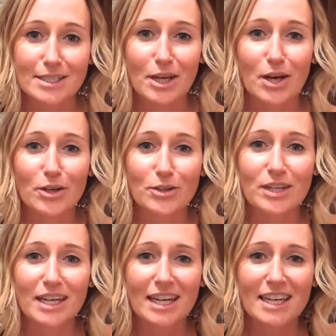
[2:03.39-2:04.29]
So
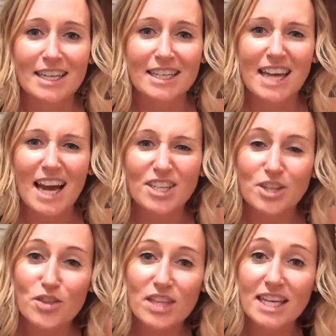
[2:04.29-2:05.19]
yeah, I
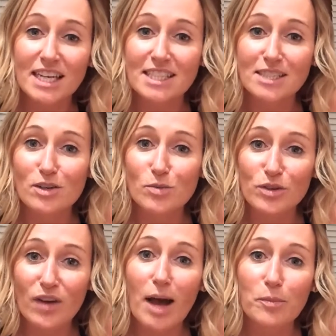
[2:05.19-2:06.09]
don't think it necessarily would
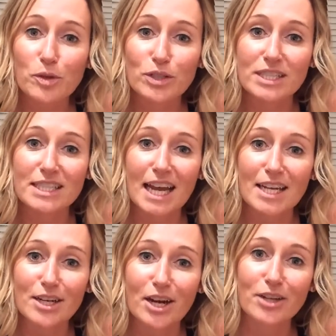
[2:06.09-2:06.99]
have happened
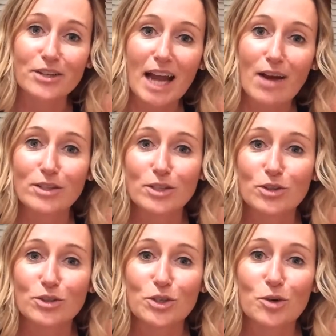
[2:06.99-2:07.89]
had I kind of carried
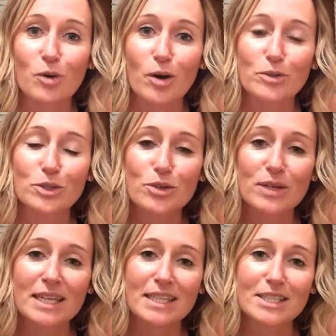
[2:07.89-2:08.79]
on doing what I was
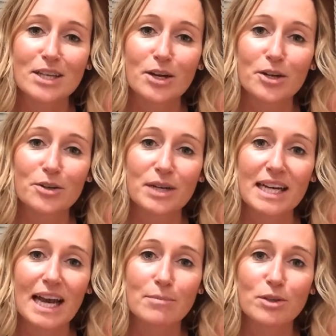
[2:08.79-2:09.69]
doing. So
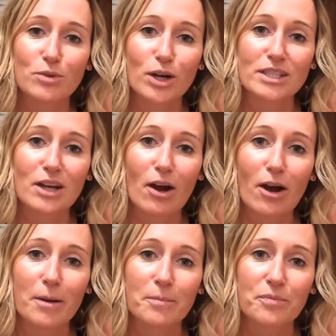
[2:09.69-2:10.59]
it came at the right
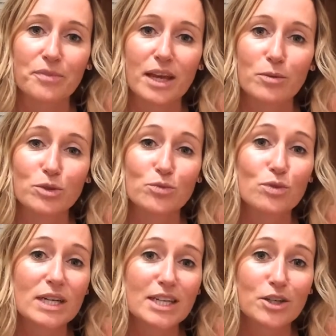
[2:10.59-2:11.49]
time. It was a
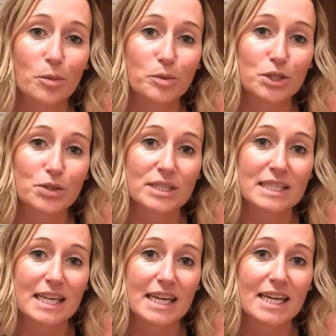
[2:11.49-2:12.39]
really good
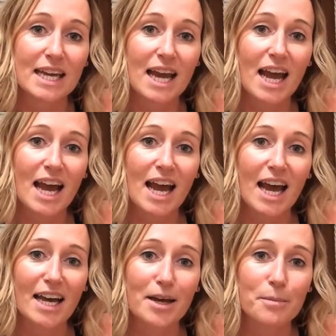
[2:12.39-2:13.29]
opportunity,
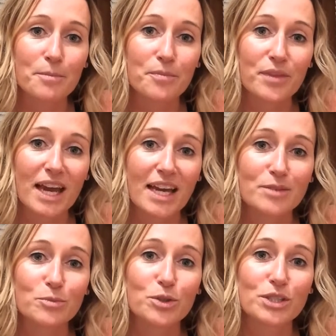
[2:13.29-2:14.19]

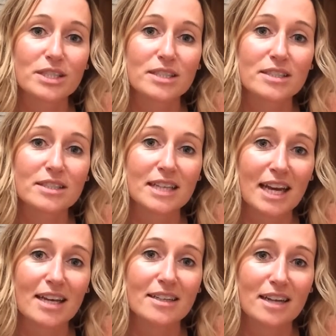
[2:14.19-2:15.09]
and would,
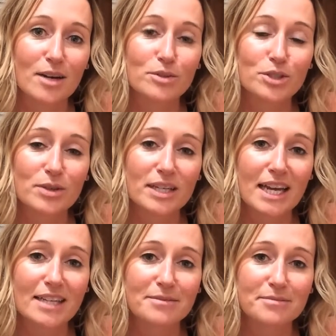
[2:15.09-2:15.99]
yeah, I would do it
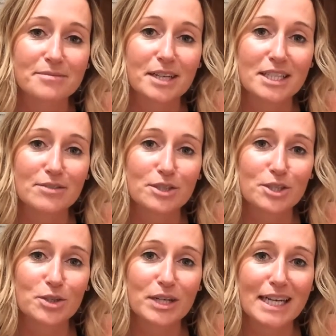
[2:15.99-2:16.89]
again. I'd definitely
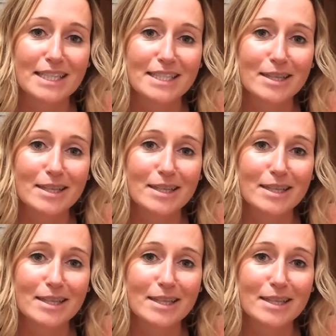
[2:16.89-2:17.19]
do it again.